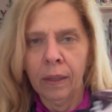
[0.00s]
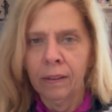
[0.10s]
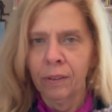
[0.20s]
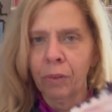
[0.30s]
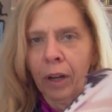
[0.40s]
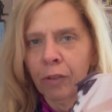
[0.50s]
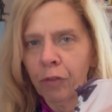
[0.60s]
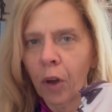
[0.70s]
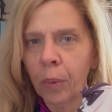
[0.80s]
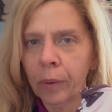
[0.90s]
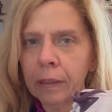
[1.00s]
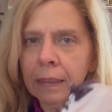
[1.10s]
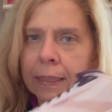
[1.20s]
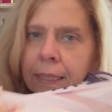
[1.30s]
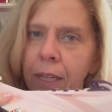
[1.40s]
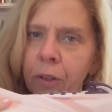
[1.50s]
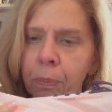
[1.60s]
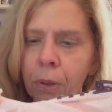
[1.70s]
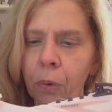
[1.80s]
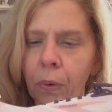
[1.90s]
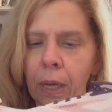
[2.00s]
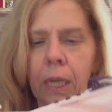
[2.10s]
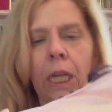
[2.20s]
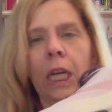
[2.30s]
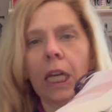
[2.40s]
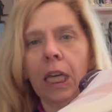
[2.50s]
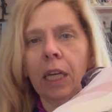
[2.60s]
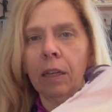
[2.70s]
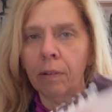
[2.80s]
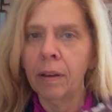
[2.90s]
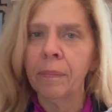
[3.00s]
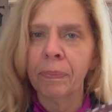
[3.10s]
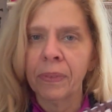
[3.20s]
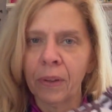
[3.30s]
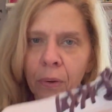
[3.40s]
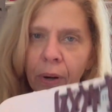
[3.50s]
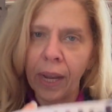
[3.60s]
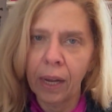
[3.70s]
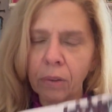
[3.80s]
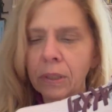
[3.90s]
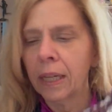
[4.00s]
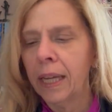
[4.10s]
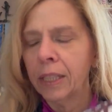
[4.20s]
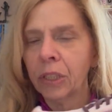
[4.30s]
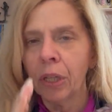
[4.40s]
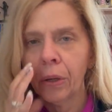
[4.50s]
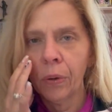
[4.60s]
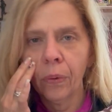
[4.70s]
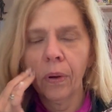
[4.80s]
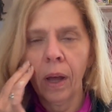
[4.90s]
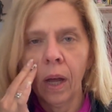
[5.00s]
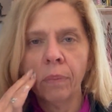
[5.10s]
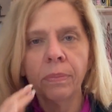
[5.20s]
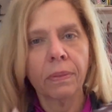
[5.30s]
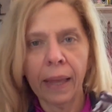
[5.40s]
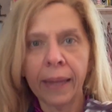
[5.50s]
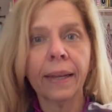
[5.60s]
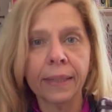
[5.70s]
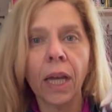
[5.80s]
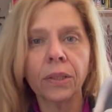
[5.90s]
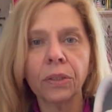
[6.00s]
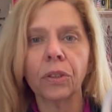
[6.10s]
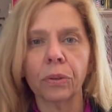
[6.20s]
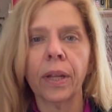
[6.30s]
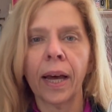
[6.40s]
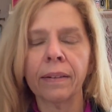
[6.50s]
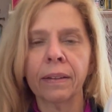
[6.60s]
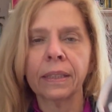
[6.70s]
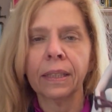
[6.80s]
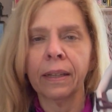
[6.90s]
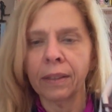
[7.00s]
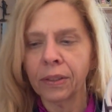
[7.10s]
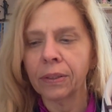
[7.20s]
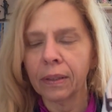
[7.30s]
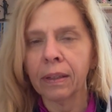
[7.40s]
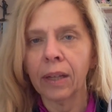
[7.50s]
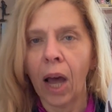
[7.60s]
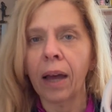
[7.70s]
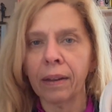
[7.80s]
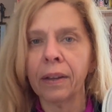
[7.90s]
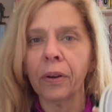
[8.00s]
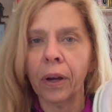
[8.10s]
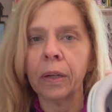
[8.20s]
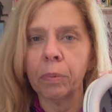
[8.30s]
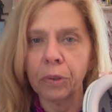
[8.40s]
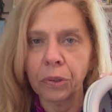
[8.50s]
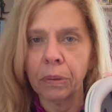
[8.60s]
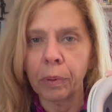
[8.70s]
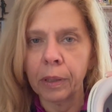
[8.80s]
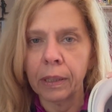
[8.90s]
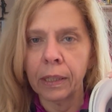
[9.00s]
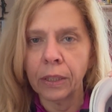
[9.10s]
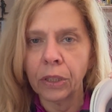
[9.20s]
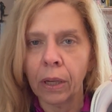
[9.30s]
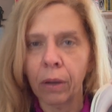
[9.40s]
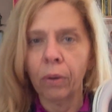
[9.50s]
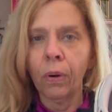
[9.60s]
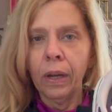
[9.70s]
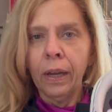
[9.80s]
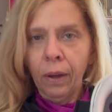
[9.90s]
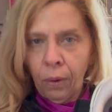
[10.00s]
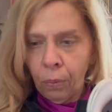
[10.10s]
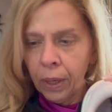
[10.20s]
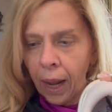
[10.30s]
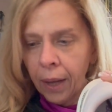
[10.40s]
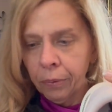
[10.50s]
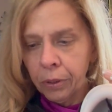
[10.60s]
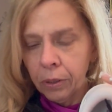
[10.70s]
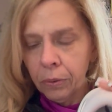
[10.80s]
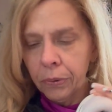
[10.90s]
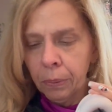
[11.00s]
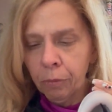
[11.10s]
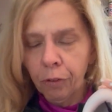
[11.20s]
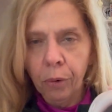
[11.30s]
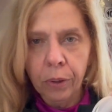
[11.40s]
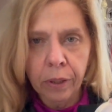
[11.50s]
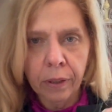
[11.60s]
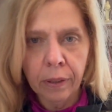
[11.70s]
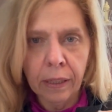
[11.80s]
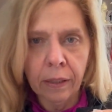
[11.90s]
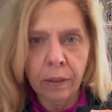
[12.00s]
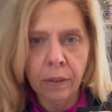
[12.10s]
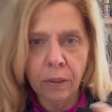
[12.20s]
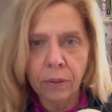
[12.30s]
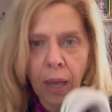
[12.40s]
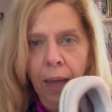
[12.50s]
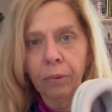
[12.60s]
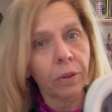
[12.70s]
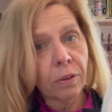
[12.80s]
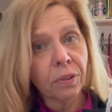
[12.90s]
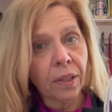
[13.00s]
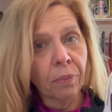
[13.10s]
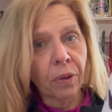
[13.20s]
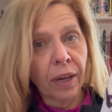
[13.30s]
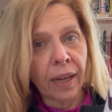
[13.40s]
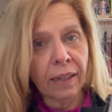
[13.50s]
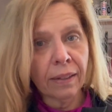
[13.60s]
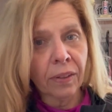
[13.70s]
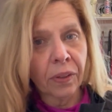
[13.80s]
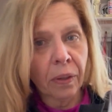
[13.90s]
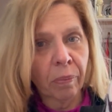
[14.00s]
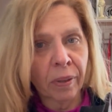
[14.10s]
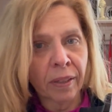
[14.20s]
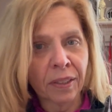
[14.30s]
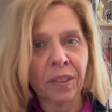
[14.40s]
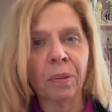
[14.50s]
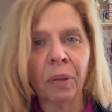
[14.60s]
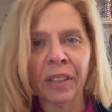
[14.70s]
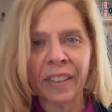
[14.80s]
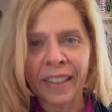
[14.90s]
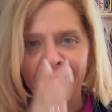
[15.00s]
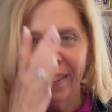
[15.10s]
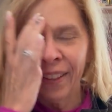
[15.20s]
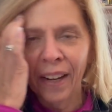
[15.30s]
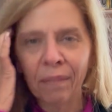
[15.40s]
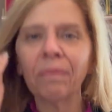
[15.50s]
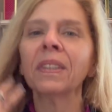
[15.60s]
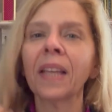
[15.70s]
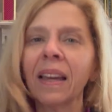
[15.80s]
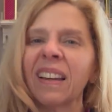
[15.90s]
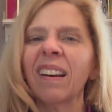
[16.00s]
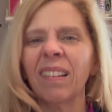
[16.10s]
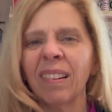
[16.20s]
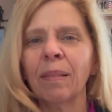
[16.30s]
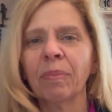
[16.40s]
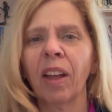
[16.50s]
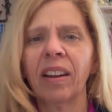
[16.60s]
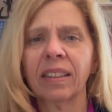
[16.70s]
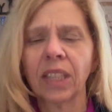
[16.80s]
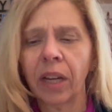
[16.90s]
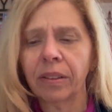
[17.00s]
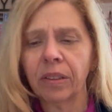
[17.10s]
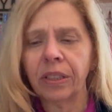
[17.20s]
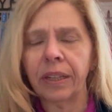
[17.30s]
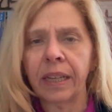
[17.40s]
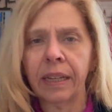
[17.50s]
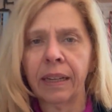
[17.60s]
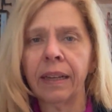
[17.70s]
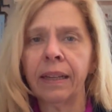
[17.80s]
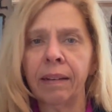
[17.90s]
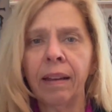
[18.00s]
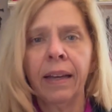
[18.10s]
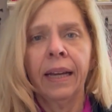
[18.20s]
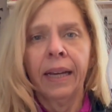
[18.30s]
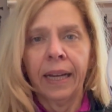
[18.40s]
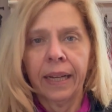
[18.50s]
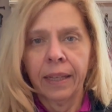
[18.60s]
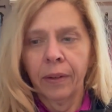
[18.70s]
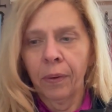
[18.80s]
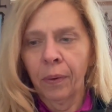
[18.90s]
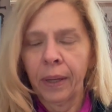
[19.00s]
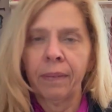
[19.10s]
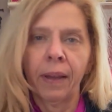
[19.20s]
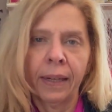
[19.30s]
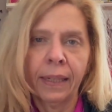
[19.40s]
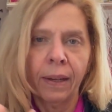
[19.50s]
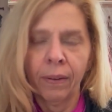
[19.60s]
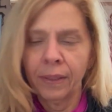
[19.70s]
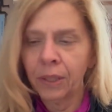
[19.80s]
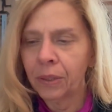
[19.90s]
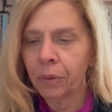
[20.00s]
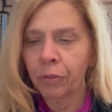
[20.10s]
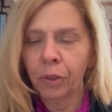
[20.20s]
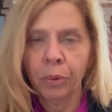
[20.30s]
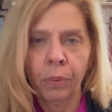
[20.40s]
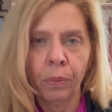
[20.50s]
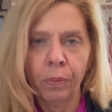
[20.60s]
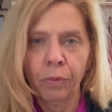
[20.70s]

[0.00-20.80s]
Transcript: run forward instead of pronating in or out. So, and it does do that. It's got incredible stability. So what I will use them for is I will use them when I need a little bit of stability, when I'm saying, oh, I'm kind of tired today, and you know, I need to do a few